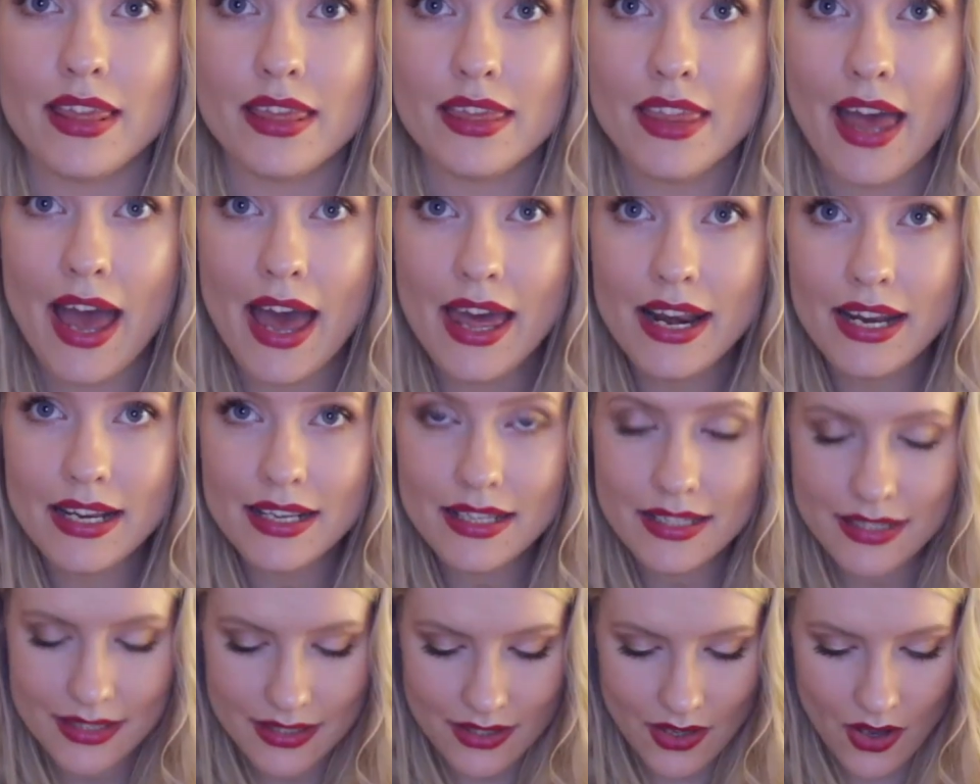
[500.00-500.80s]
that
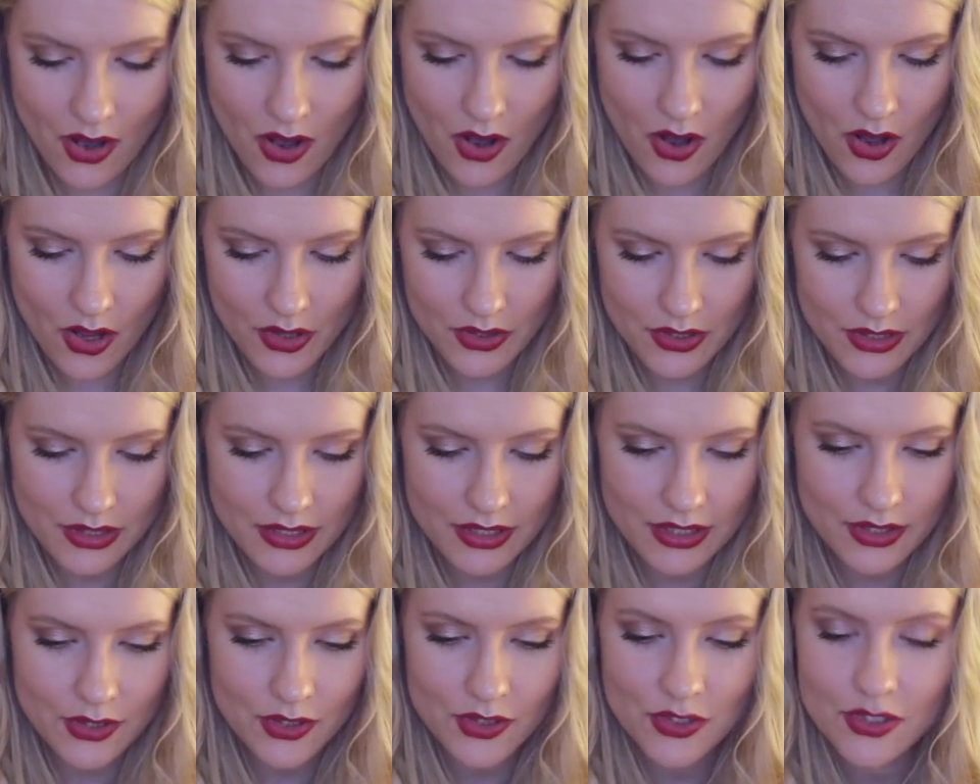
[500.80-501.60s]
is all the
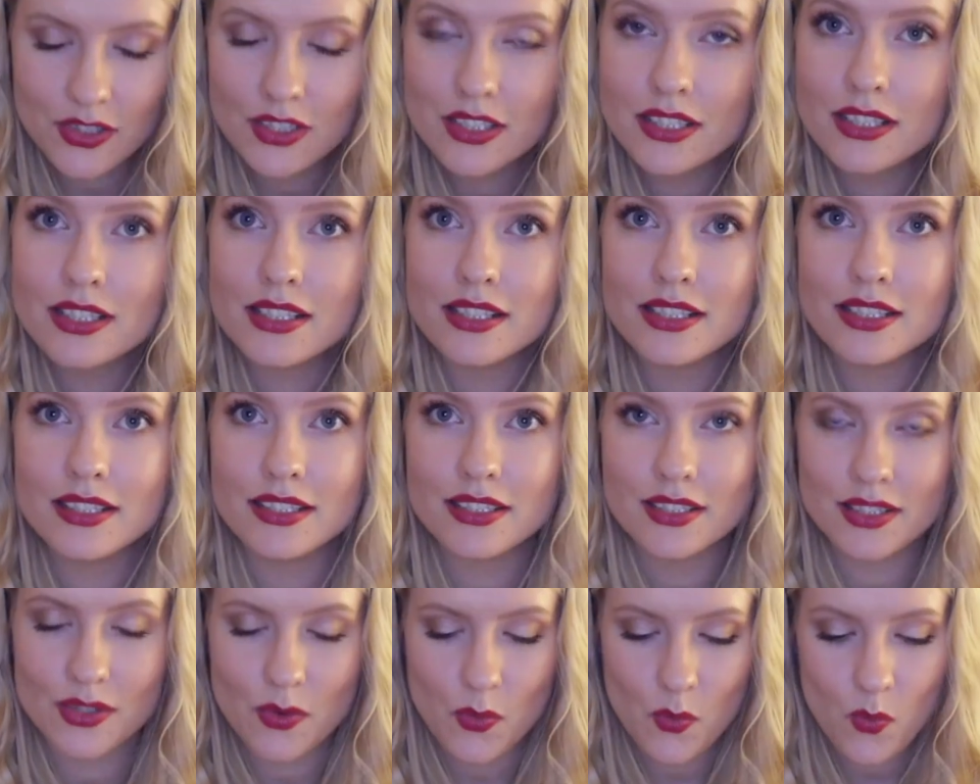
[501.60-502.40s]
little
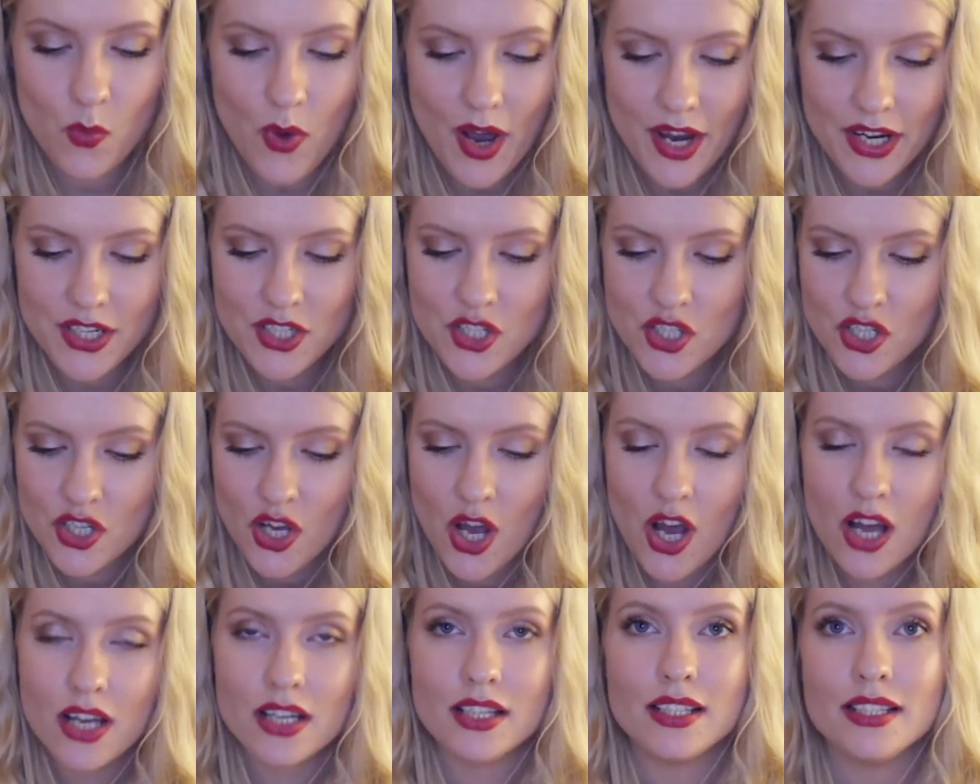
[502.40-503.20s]
white
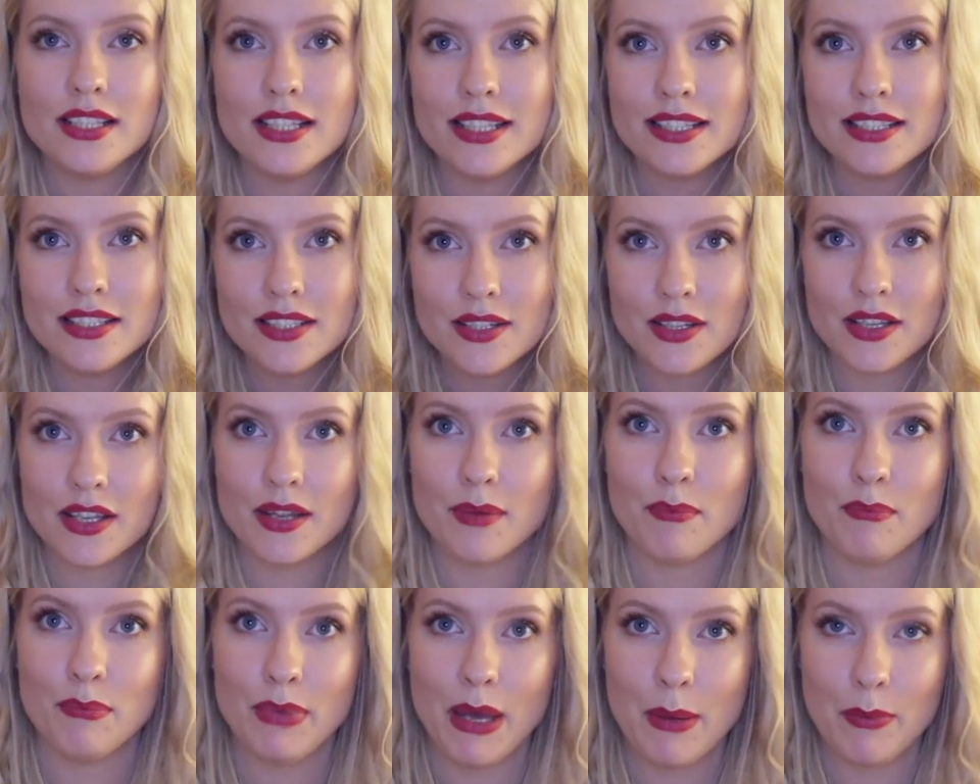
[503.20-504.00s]
chocolate
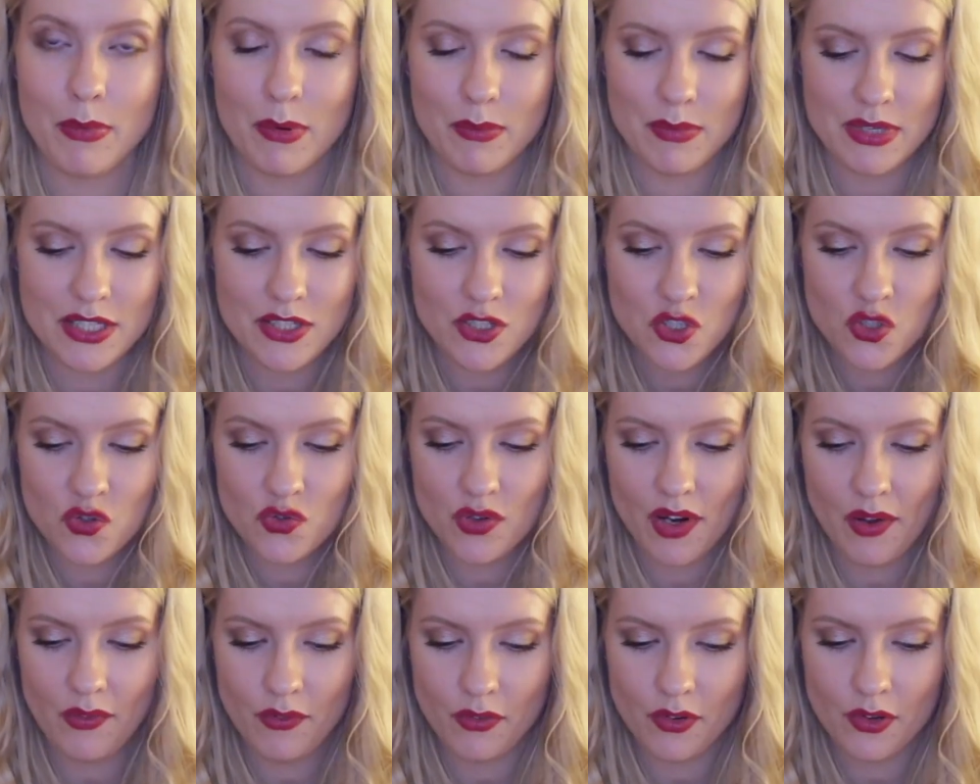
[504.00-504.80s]
peppermint
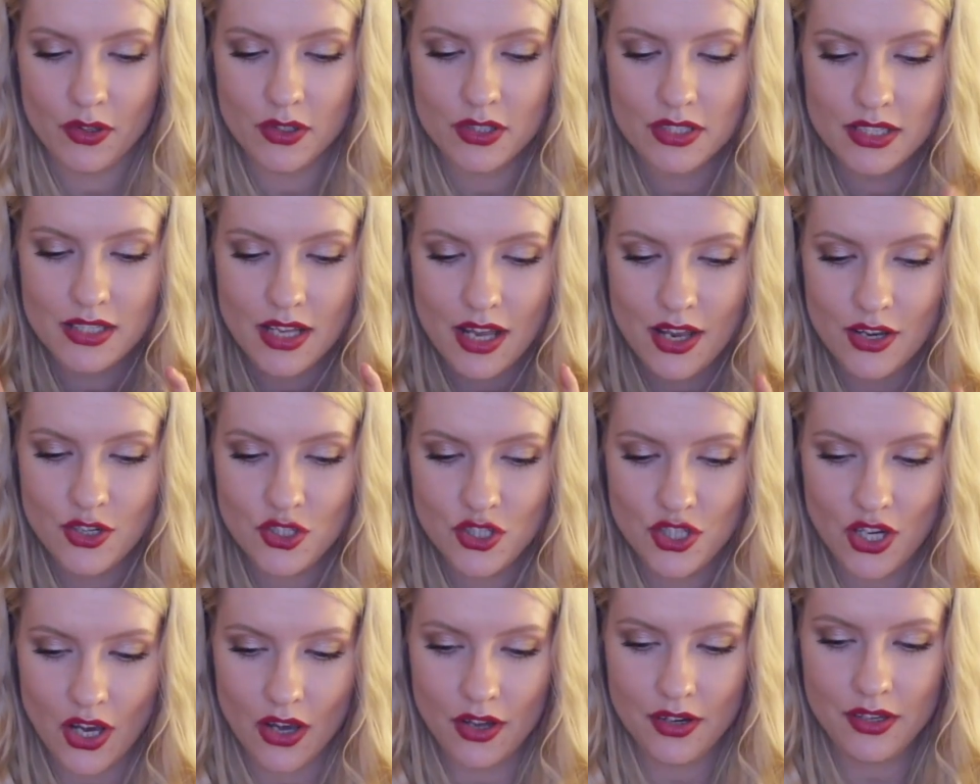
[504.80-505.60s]
truffles
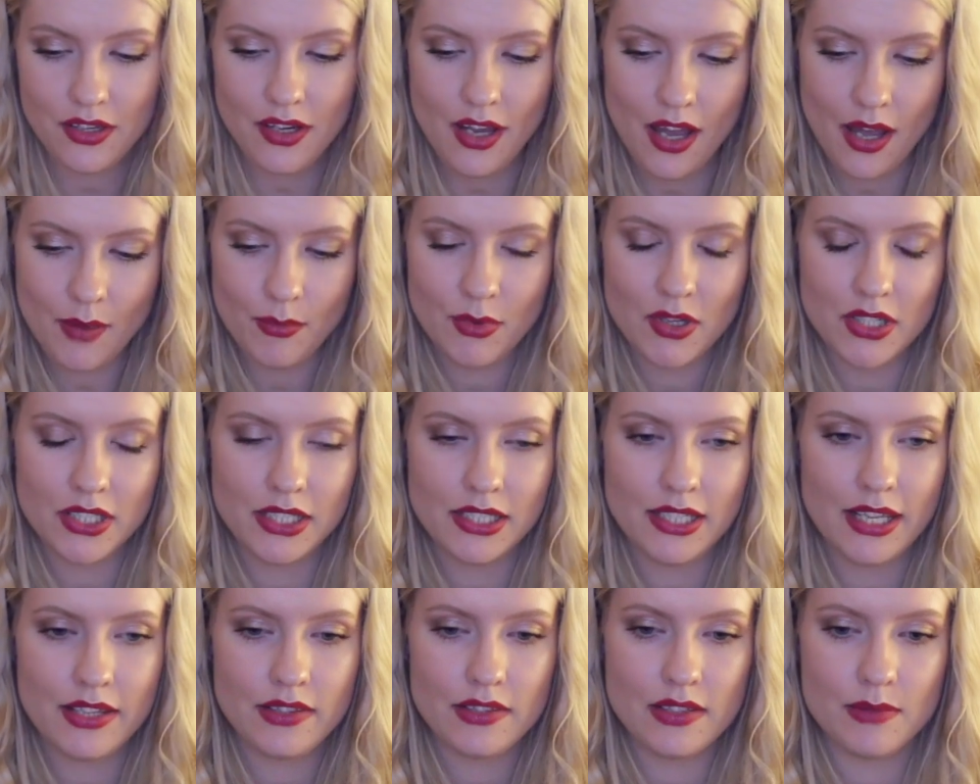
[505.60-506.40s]
done. I'm gonna
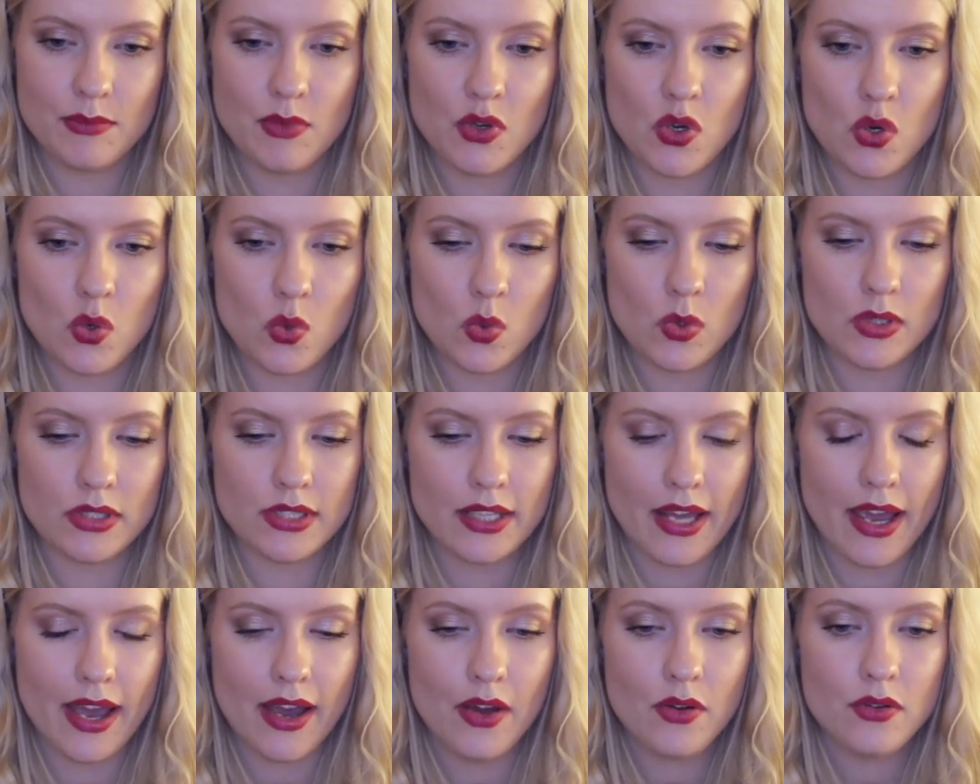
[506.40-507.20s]
let them cool
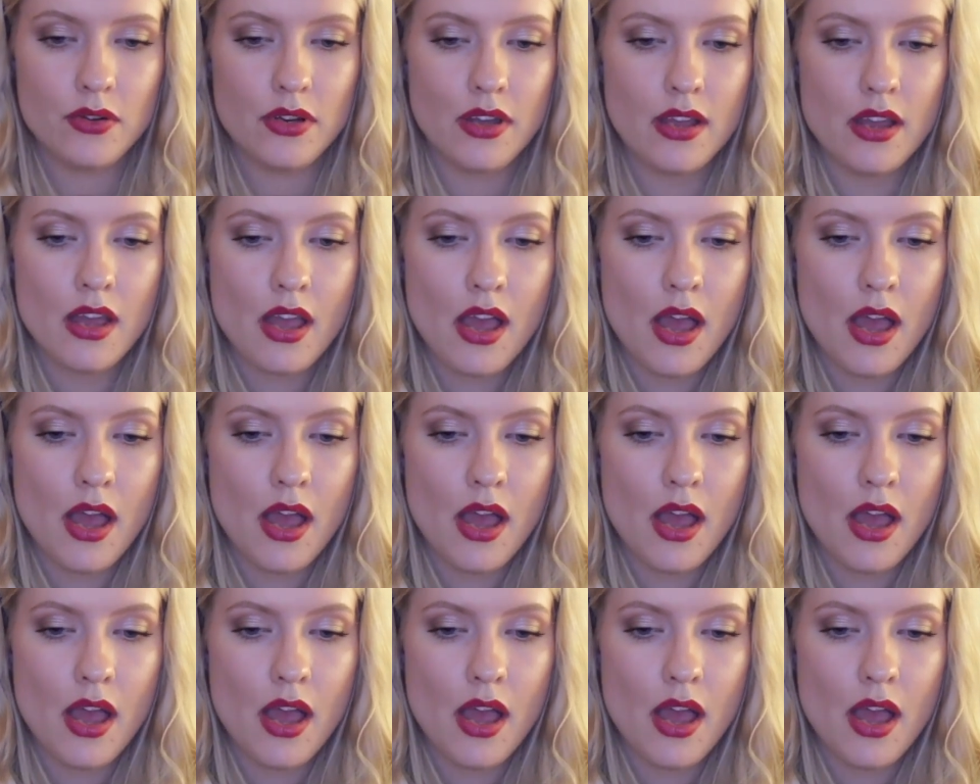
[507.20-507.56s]
down.